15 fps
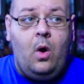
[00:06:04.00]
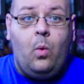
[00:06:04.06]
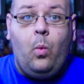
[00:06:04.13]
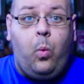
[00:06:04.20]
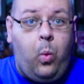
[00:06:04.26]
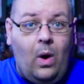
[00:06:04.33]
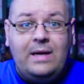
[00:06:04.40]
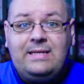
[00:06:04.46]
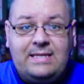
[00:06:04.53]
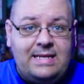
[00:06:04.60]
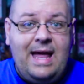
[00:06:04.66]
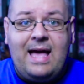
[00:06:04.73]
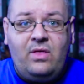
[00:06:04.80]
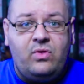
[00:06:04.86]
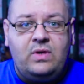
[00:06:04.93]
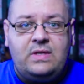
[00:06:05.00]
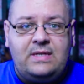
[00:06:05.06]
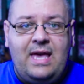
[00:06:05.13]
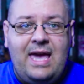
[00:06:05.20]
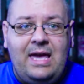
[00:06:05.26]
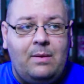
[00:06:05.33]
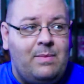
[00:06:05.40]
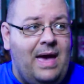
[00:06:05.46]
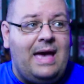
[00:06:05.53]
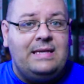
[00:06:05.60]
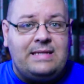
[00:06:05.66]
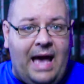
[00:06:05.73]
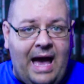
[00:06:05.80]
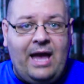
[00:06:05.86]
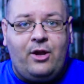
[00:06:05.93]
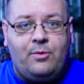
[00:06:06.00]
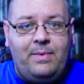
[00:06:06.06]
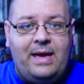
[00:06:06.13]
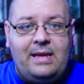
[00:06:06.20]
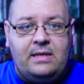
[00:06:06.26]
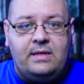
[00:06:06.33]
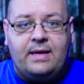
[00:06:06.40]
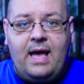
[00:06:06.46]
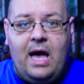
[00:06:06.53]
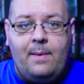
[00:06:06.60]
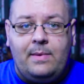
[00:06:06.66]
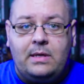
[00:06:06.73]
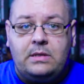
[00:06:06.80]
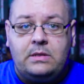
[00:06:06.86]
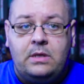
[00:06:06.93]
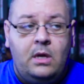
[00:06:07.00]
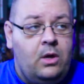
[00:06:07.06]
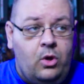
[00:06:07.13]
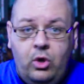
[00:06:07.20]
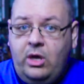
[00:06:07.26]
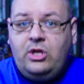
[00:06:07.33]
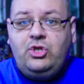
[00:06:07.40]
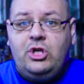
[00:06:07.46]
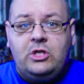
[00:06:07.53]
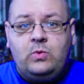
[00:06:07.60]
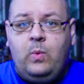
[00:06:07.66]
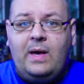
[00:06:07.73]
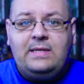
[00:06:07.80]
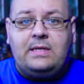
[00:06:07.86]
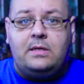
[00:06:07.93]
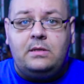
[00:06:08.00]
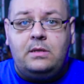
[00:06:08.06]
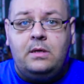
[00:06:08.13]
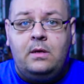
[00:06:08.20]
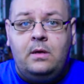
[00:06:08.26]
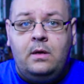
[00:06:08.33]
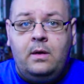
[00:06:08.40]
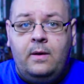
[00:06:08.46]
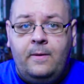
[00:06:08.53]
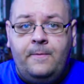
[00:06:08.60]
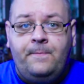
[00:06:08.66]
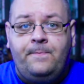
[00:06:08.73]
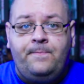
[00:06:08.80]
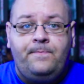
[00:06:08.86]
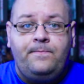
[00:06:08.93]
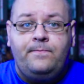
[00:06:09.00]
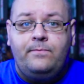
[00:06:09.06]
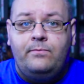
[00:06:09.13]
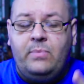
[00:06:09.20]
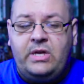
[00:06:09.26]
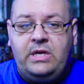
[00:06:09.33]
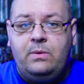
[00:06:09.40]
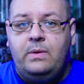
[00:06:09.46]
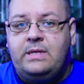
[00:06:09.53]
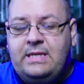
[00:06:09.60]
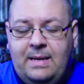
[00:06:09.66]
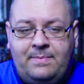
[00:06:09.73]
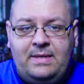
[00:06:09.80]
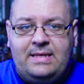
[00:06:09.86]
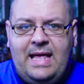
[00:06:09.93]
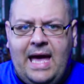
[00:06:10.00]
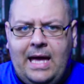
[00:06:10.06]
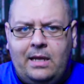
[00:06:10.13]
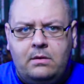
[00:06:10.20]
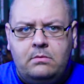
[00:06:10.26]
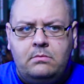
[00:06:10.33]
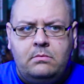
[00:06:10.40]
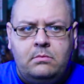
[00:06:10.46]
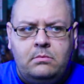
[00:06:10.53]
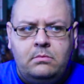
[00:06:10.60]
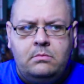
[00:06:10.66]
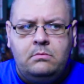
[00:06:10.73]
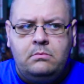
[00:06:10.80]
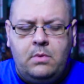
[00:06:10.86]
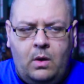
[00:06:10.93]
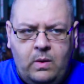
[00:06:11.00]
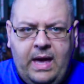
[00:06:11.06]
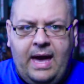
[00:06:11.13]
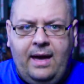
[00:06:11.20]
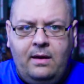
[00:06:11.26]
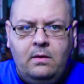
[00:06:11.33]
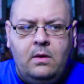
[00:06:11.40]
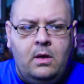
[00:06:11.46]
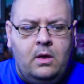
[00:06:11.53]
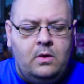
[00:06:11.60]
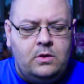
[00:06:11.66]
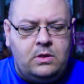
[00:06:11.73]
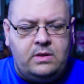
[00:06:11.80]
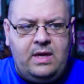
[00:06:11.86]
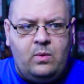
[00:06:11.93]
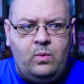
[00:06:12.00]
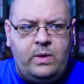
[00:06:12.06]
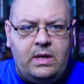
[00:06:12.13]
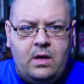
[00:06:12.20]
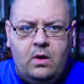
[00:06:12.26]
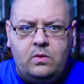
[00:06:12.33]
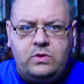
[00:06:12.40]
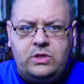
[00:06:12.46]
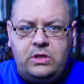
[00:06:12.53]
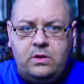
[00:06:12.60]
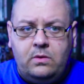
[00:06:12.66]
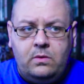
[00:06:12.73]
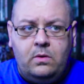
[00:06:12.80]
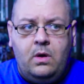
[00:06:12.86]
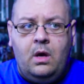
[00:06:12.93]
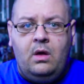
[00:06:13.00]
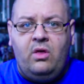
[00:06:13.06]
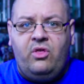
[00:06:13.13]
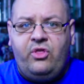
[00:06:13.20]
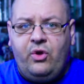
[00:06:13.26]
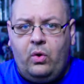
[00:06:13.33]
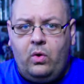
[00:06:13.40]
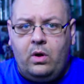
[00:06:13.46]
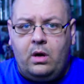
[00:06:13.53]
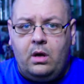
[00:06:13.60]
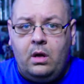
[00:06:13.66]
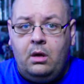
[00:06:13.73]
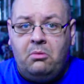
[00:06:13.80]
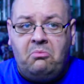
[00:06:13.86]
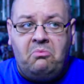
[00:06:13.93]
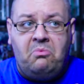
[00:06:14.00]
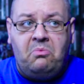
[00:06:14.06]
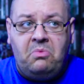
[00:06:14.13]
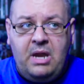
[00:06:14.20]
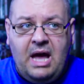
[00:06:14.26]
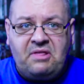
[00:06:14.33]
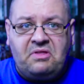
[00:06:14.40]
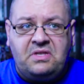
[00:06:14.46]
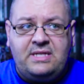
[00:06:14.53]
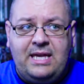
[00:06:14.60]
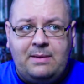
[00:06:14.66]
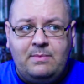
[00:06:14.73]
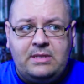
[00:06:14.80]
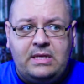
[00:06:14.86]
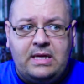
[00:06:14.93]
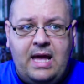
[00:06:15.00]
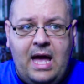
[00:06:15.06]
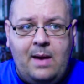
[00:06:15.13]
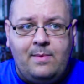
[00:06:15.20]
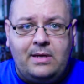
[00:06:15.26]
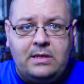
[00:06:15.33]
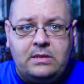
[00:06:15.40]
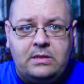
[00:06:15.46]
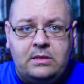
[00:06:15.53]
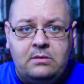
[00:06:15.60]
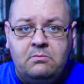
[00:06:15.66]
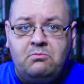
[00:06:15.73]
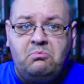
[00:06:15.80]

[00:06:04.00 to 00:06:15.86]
was not the same as Iron Man in the comics. It just wasn't. But you accepted that. Okay, so then we go to Thor, not the same as the comics.